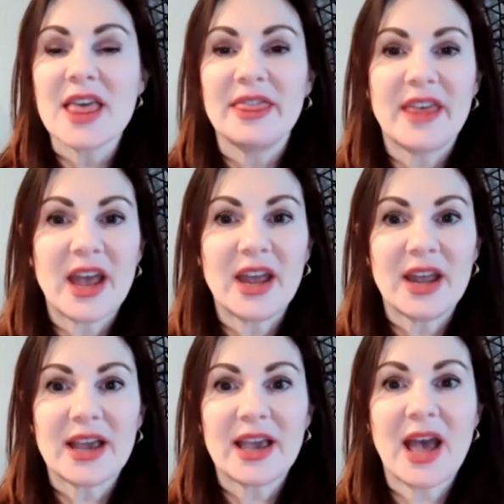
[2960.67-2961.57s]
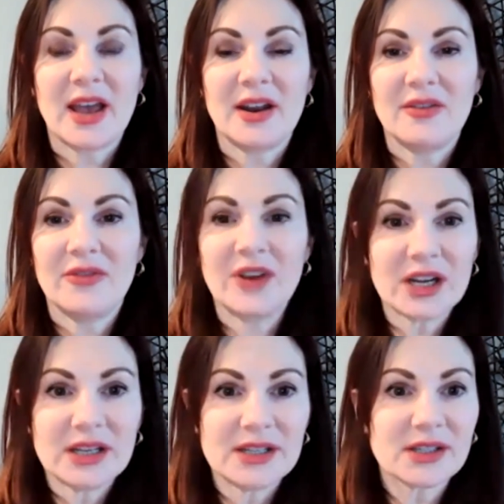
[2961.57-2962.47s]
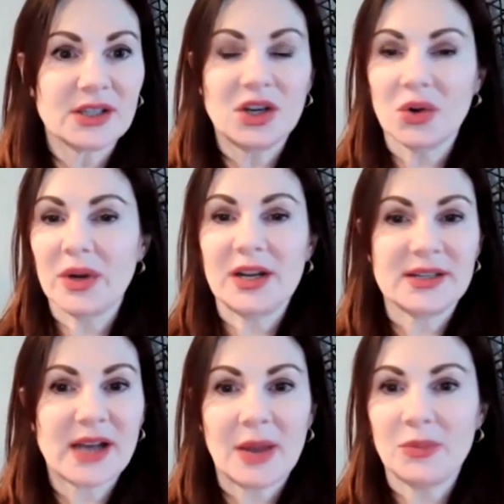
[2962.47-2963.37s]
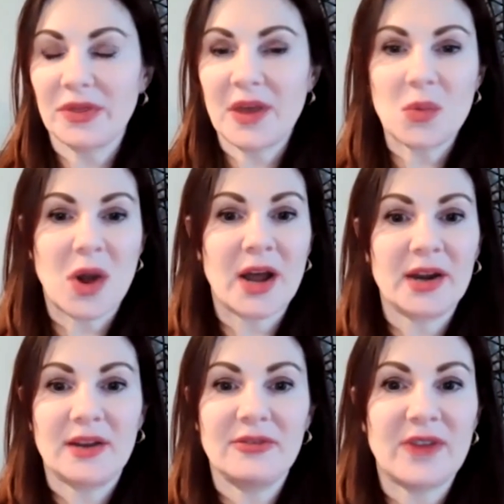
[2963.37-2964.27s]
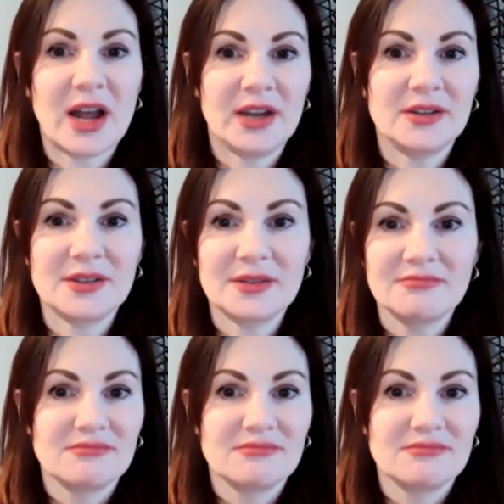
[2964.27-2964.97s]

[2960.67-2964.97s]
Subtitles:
they can very easily go in and type what they want and find,